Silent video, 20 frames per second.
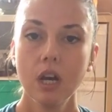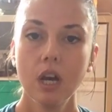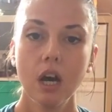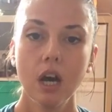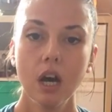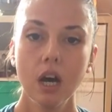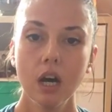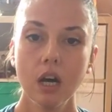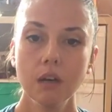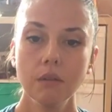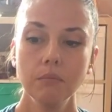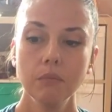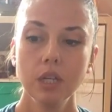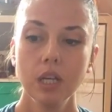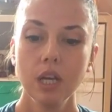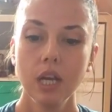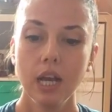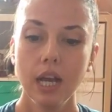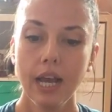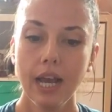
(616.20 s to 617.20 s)

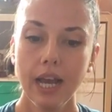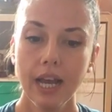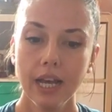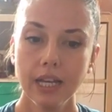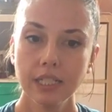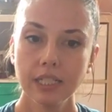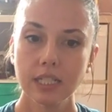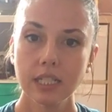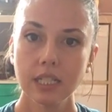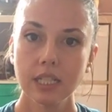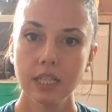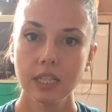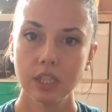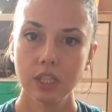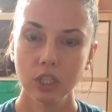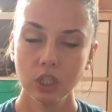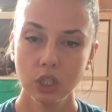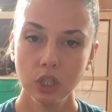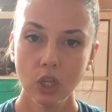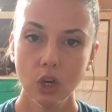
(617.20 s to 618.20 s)
And
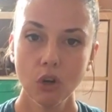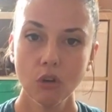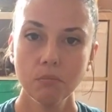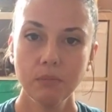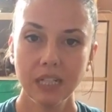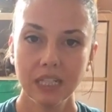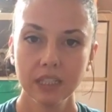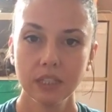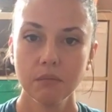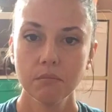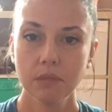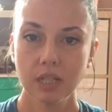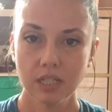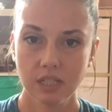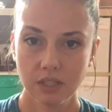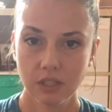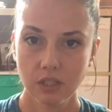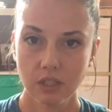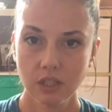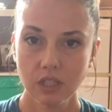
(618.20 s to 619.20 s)
the low belly
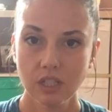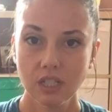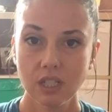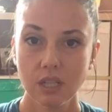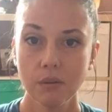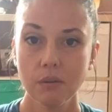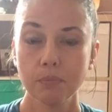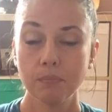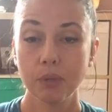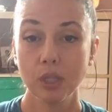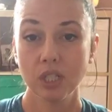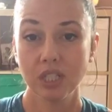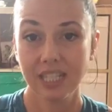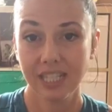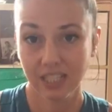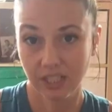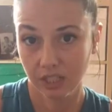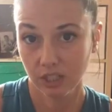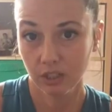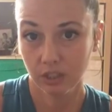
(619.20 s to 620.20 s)
muscles,
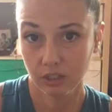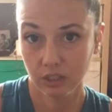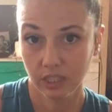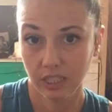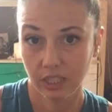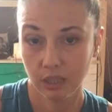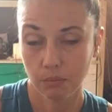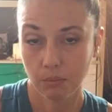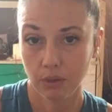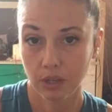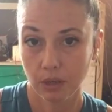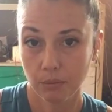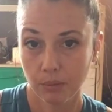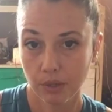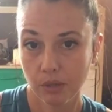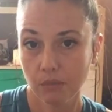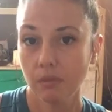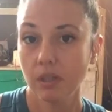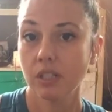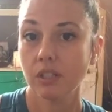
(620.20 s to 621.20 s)
particularly the
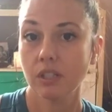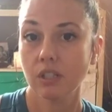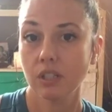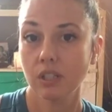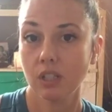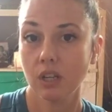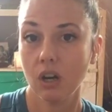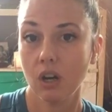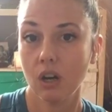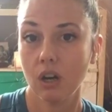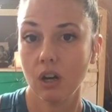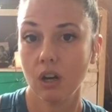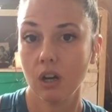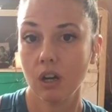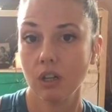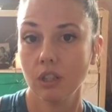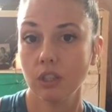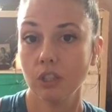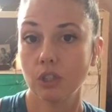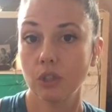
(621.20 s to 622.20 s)
primary muscles,
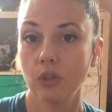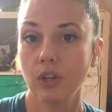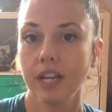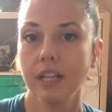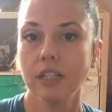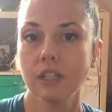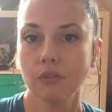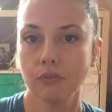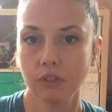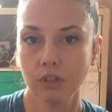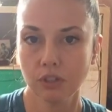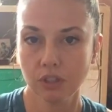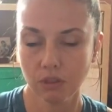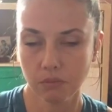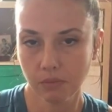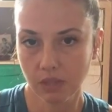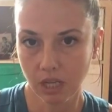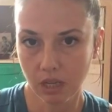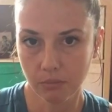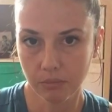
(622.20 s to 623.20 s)
are the transverse
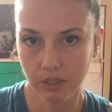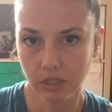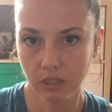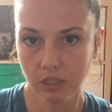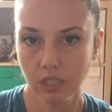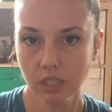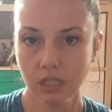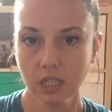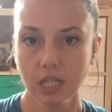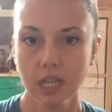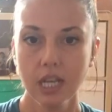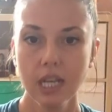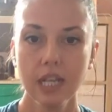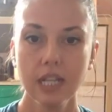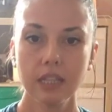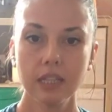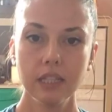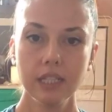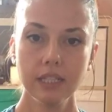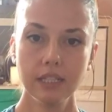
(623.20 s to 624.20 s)
abdominals.
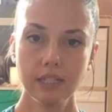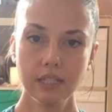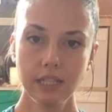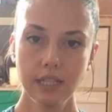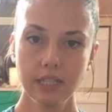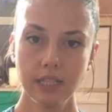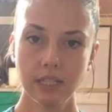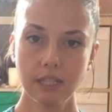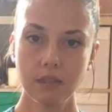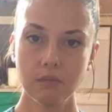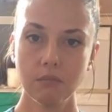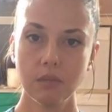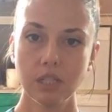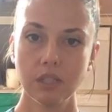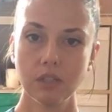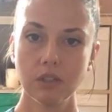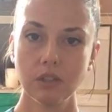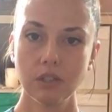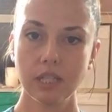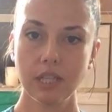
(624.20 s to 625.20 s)
This is the
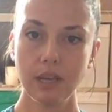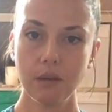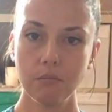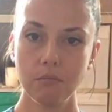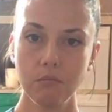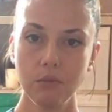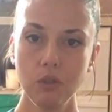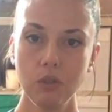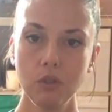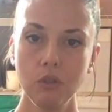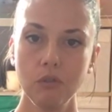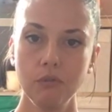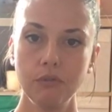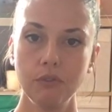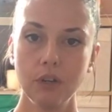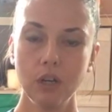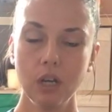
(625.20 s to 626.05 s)
muscles that move